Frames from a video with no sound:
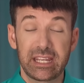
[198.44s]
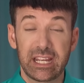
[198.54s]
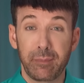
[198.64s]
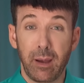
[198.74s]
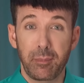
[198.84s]

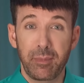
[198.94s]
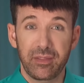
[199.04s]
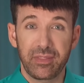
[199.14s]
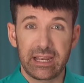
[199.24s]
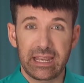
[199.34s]
hitting him up
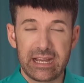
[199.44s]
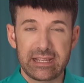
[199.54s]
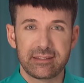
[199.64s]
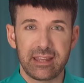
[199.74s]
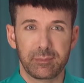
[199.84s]
about that
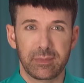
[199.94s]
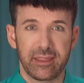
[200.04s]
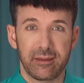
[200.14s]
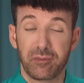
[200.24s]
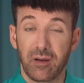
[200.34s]
last
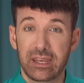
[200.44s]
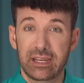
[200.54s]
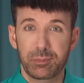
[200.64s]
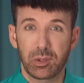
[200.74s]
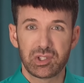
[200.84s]
statement that
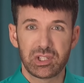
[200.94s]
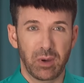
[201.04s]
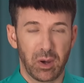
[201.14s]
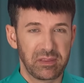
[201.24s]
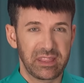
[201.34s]
finally pushed
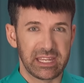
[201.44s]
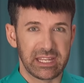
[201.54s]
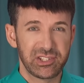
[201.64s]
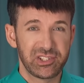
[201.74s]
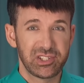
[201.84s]
him over the
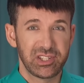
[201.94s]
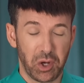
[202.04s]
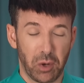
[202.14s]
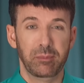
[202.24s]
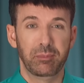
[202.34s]
edge
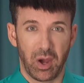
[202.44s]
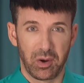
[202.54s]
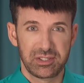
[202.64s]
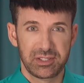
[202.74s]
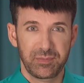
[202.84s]
and got me
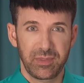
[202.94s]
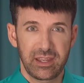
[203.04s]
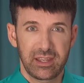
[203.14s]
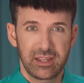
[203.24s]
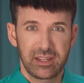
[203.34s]
blocked.
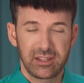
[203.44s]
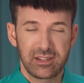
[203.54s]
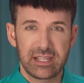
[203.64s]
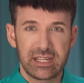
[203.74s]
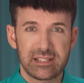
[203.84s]

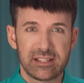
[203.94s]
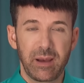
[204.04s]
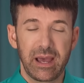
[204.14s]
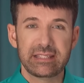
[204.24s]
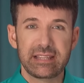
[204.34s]
You see,
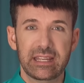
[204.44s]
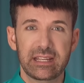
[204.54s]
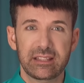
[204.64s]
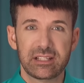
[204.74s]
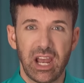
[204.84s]
despite
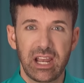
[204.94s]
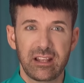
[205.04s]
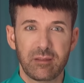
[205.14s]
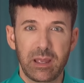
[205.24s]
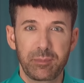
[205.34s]
telling the
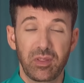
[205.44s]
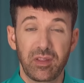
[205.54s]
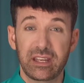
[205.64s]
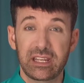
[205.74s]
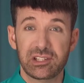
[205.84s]
Chinese people
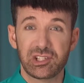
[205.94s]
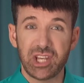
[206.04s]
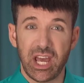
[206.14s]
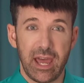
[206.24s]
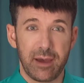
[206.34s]
that they need to
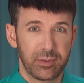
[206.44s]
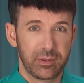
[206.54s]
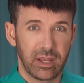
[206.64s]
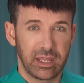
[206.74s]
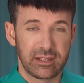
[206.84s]
shut up
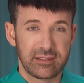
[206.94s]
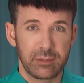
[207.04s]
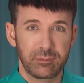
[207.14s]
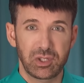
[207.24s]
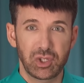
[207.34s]
and
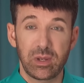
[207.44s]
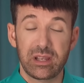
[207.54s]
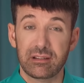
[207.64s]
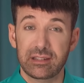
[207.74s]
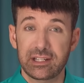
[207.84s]
accept
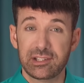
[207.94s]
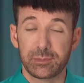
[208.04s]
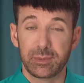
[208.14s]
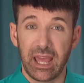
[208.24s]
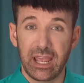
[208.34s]
US
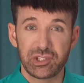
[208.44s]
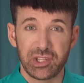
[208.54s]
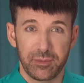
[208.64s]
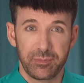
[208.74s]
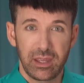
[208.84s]
leadership in
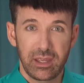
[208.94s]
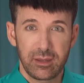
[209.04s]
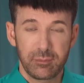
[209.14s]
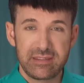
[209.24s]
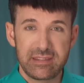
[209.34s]
Asia,
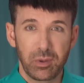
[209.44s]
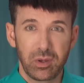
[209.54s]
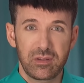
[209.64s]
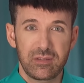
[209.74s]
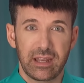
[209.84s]
Mr.
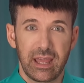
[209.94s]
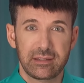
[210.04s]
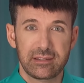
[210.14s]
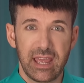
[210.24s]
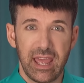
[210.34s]
Burns
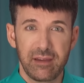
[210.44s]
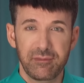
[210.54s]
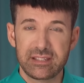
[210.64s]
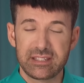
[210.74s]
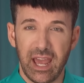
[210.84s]
liked to
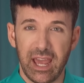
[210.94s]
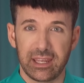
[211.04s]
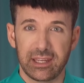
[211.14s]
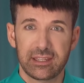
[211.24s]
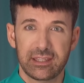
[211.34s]
have his
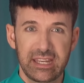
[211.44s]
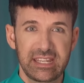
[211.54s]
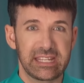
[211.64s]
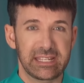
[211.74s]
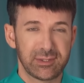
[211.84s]
cake
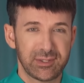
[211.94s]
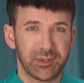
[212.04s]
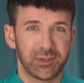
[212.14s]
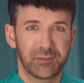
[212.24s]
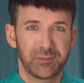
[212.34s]
and eat it
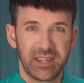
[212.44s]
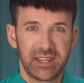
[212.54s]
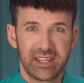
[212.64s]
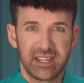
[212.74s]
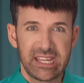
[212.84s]
too.
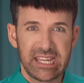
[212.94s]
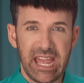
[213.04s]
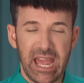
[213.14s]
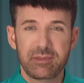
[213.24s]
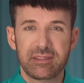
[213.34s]

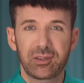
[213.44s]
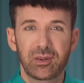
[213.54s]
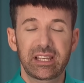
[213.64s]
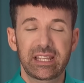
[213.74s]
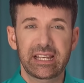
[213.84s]
He
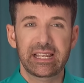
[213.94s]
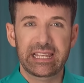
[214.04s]
absolutely